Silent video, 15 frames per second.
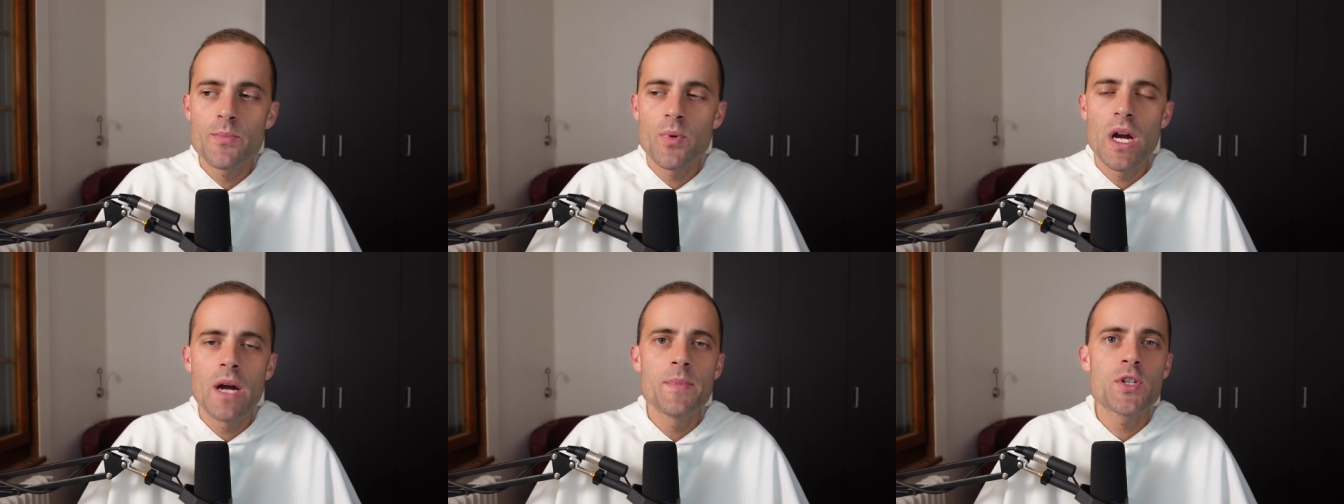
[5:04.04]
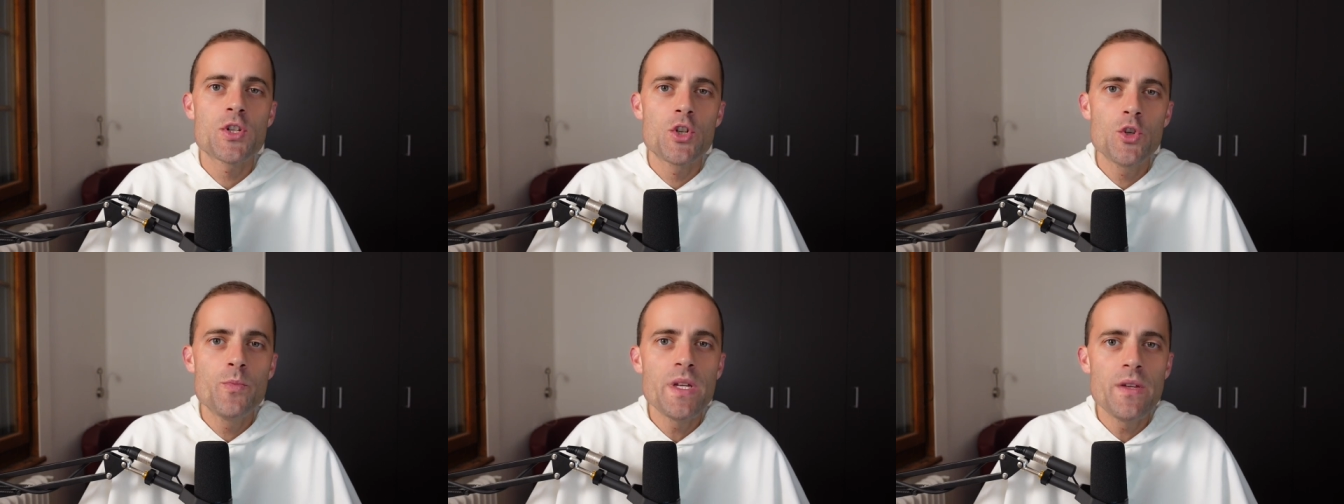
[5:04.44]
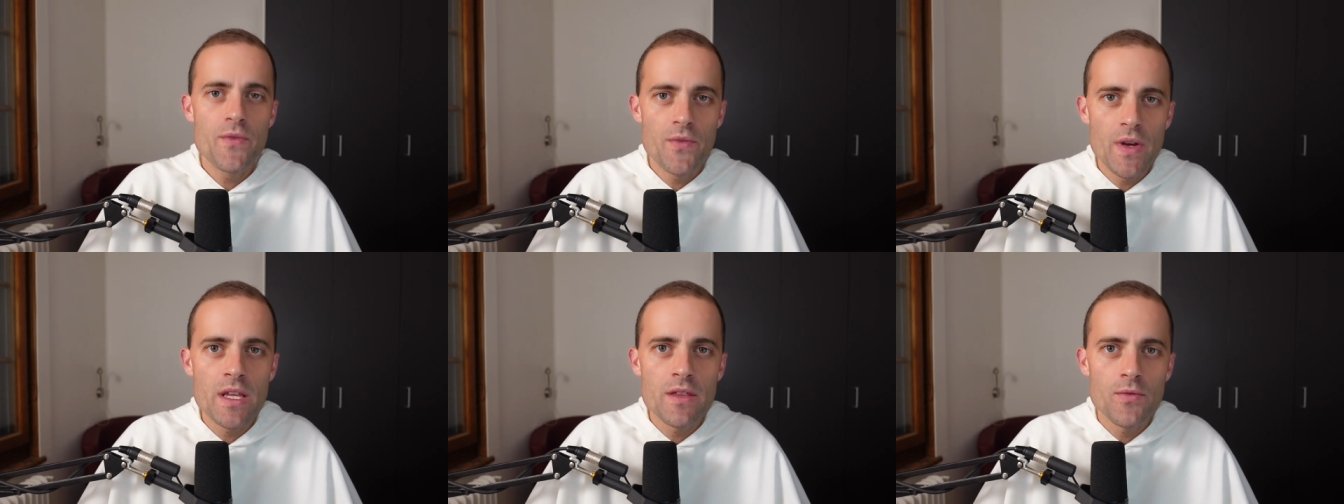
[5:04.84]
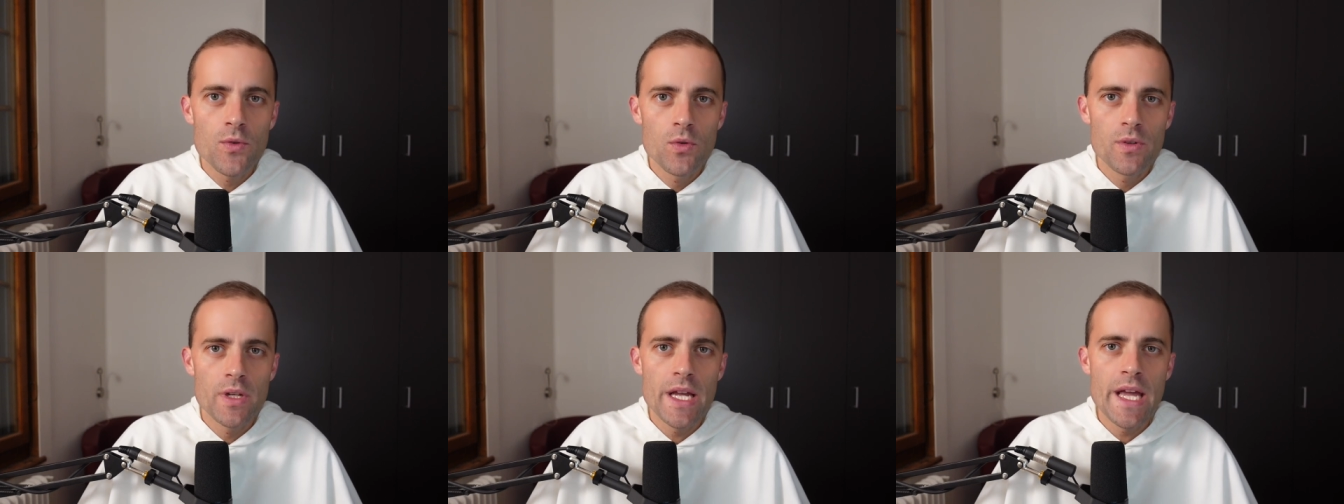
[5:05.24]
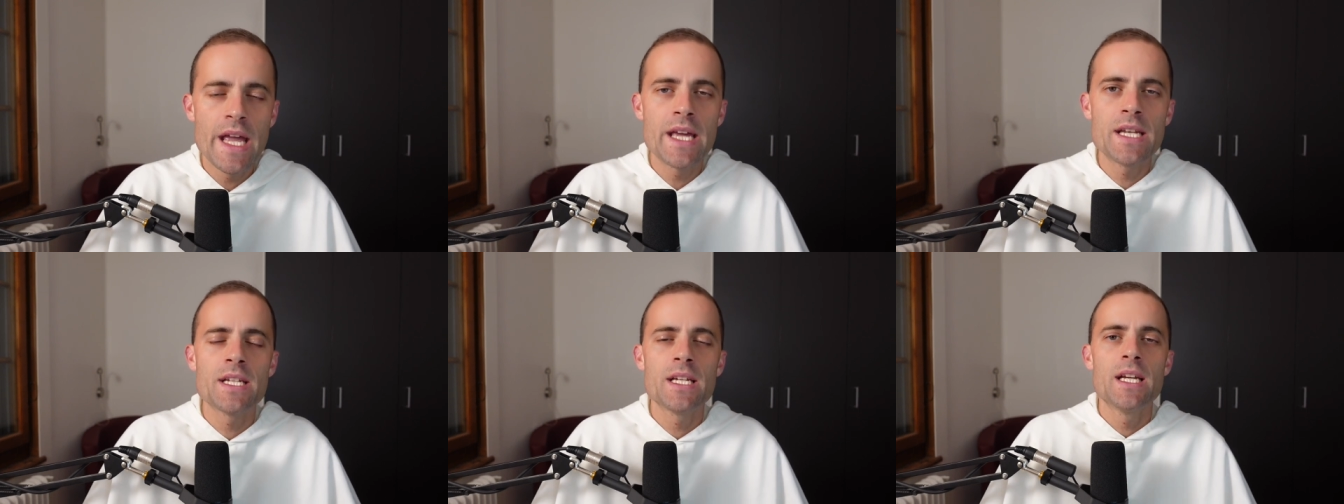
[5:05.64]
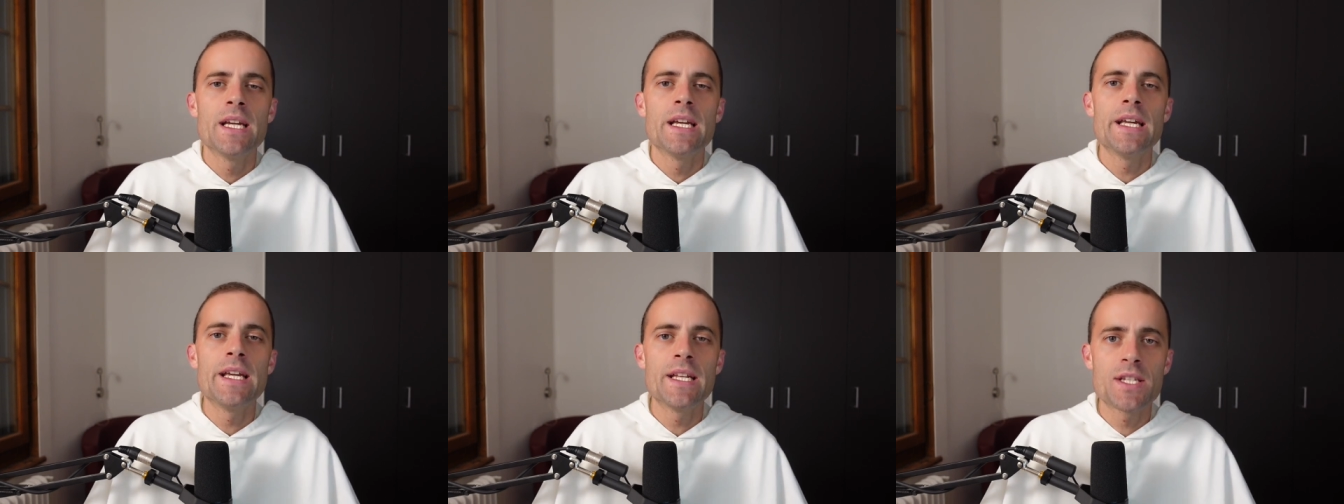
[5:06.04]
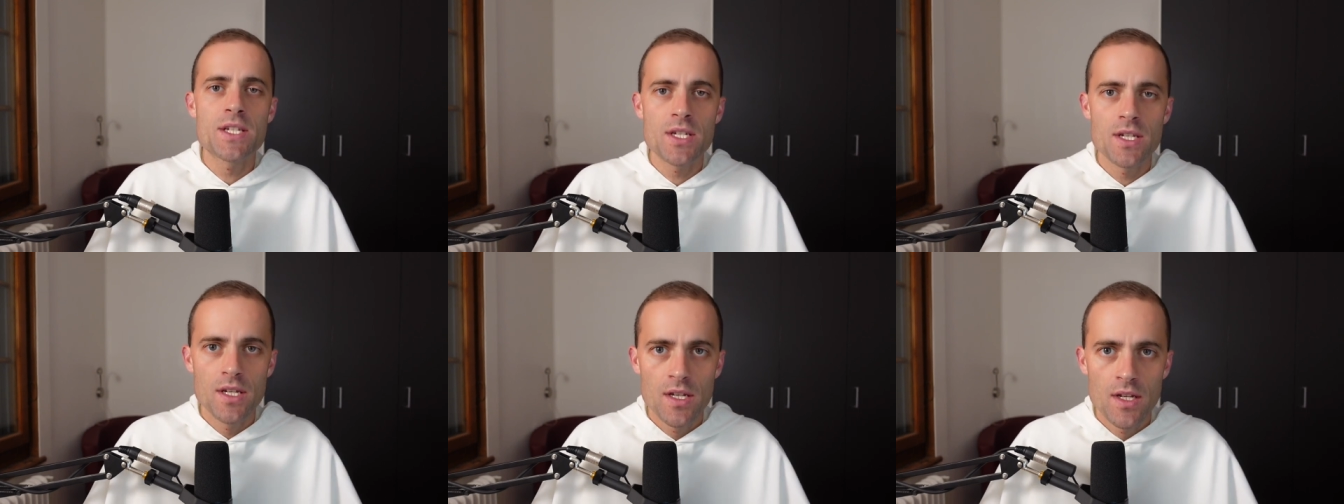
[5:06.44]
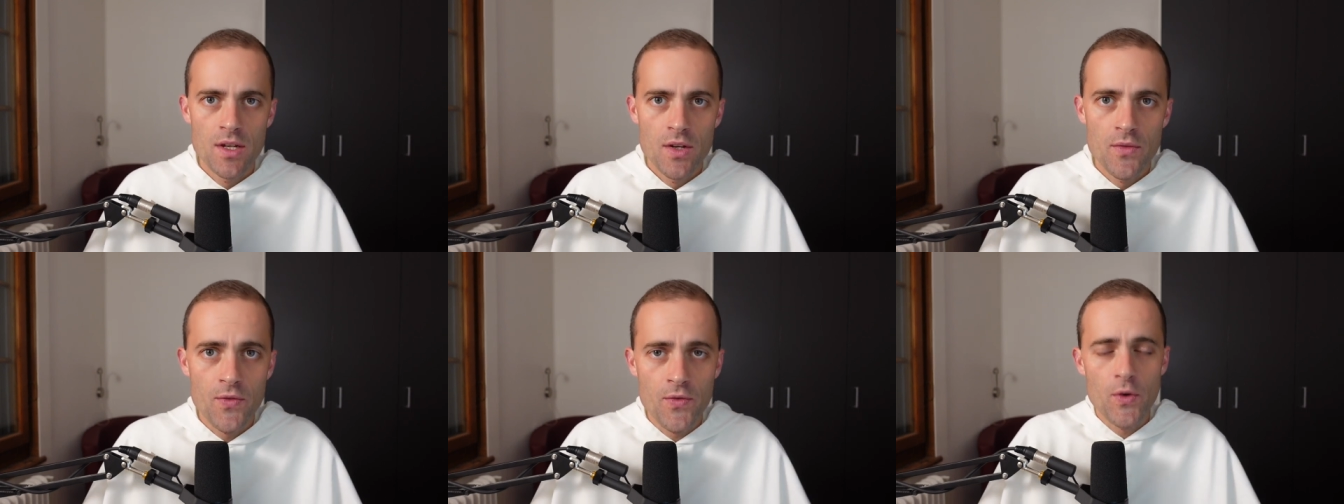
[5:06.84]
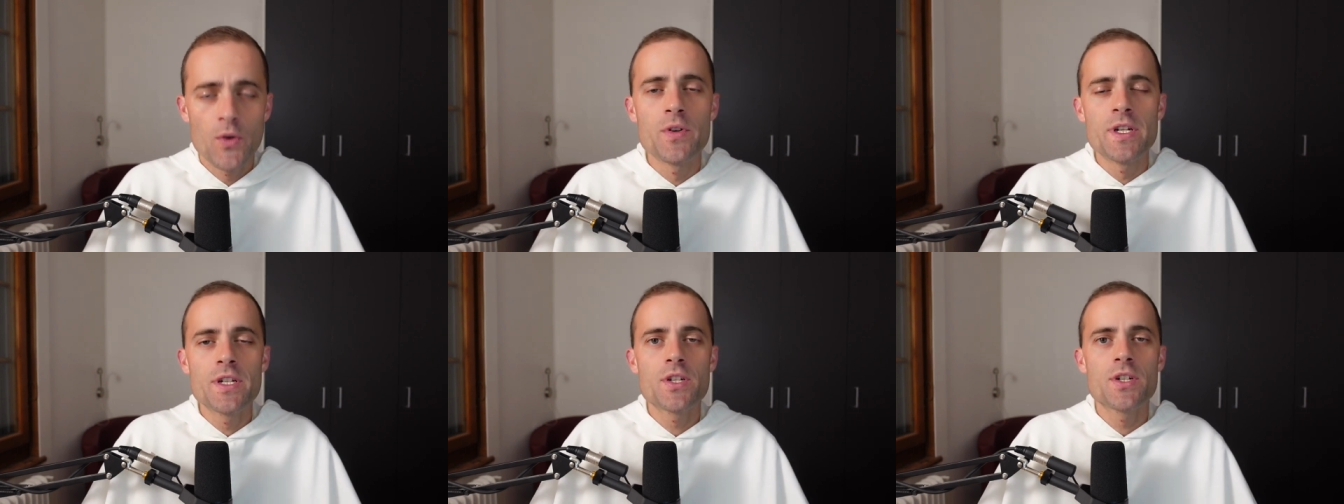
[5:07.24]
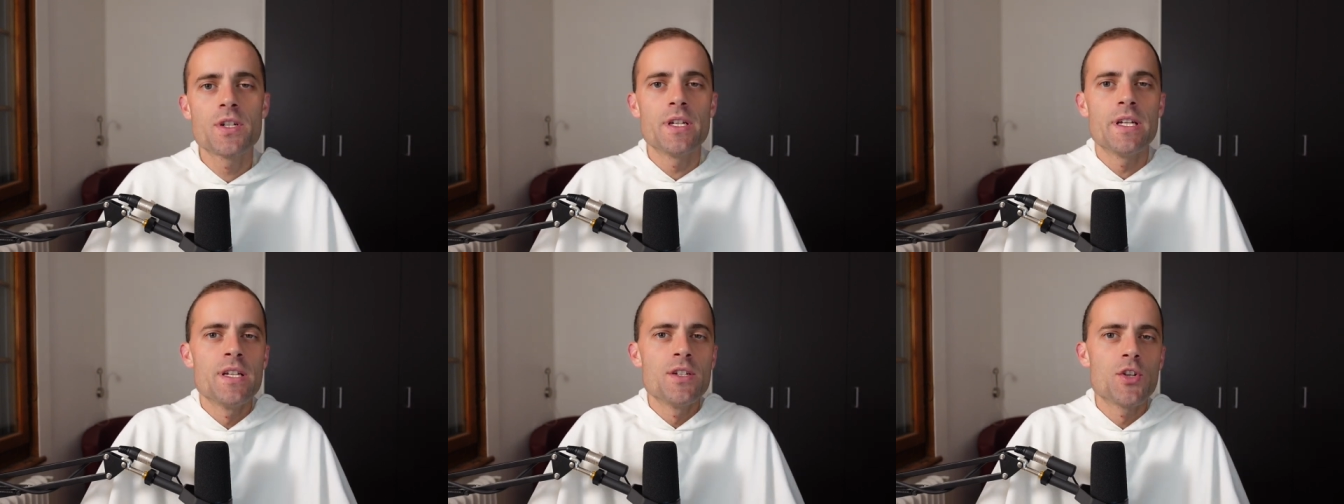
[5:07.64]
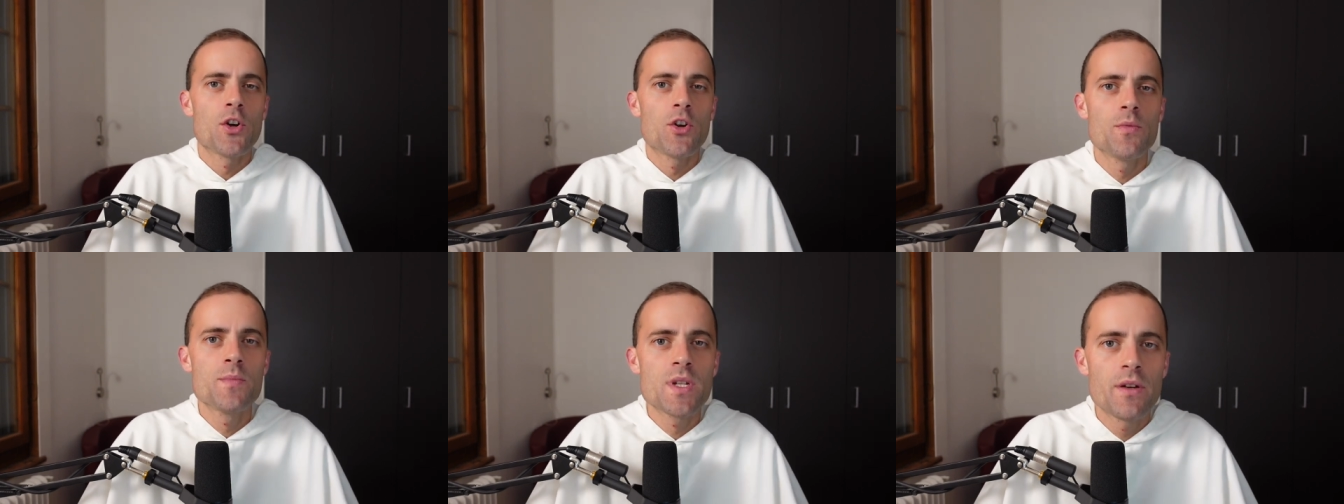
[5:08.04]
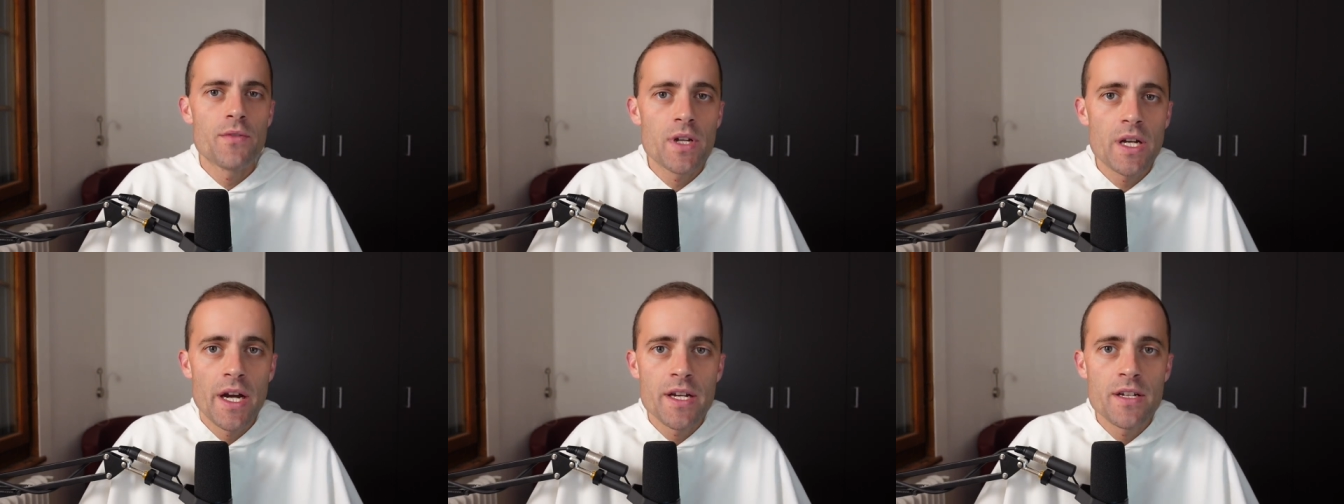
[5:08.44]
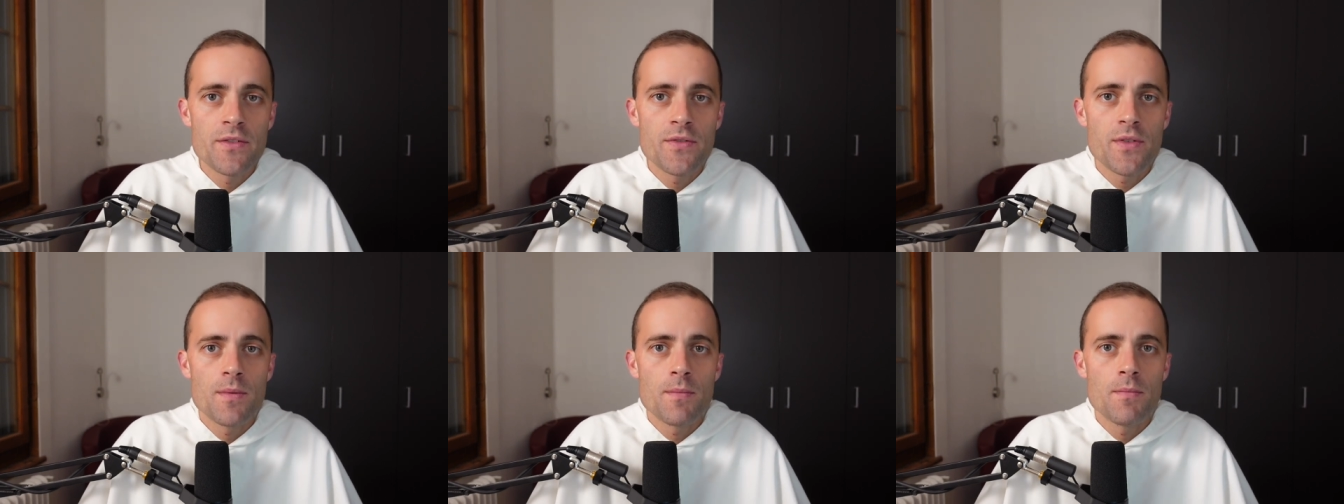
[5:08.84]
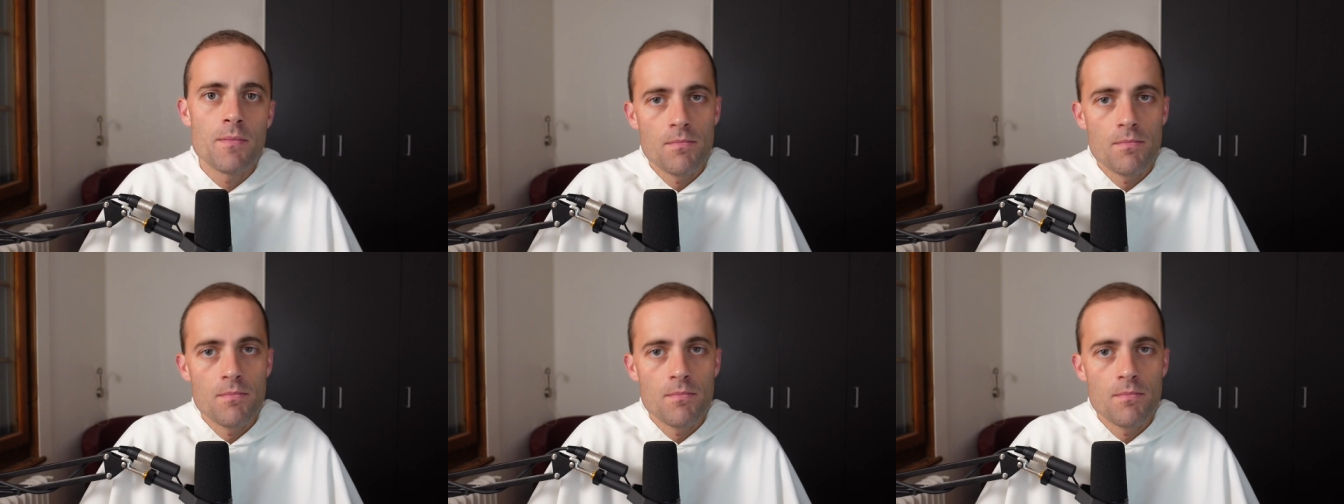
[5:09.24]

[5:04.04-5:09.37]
He has promised to be faithful, and it's furnished in terms of a kind of